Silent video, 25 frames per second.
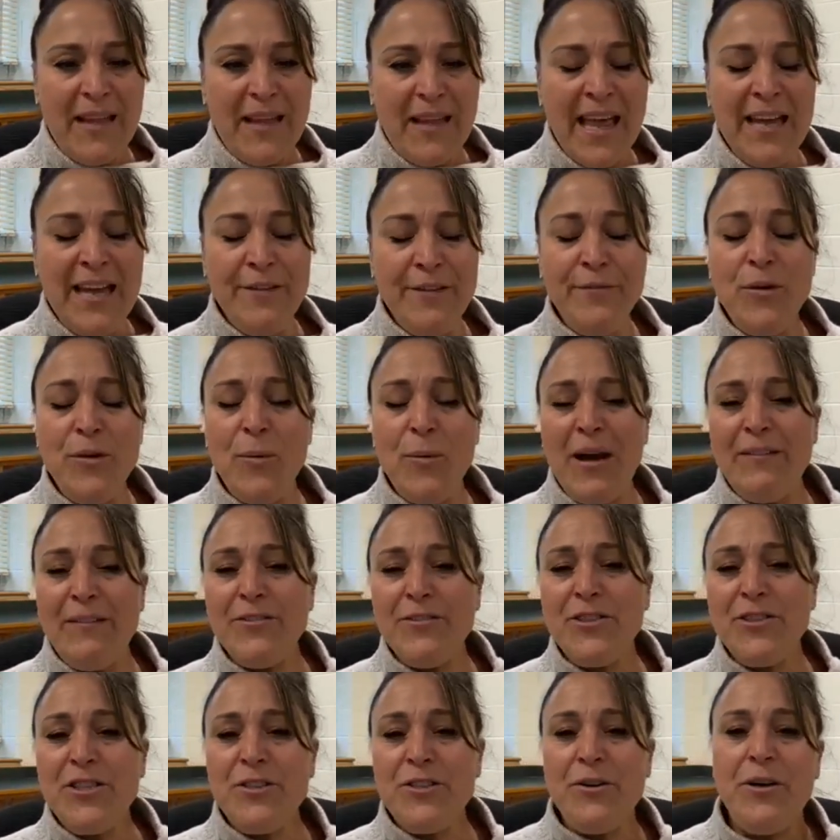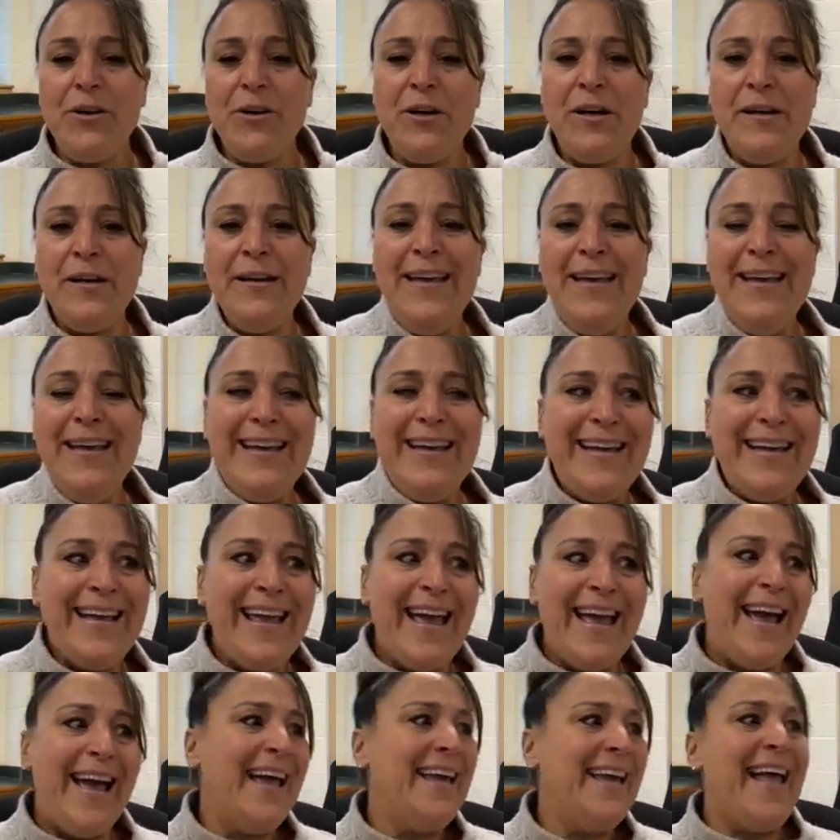and if you ever saw
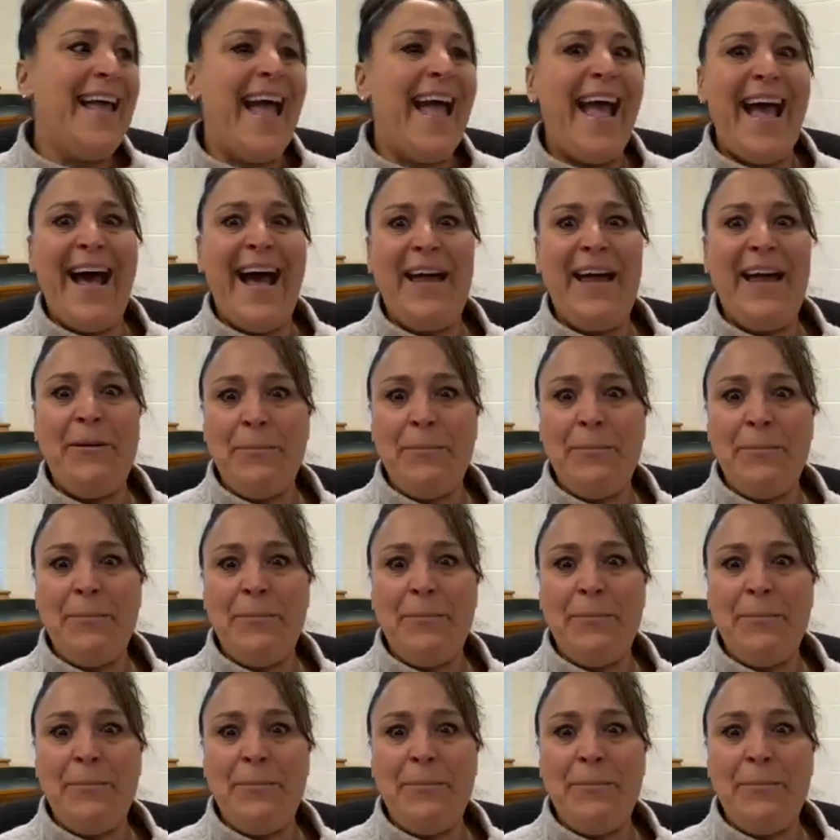an mm-hmm. animal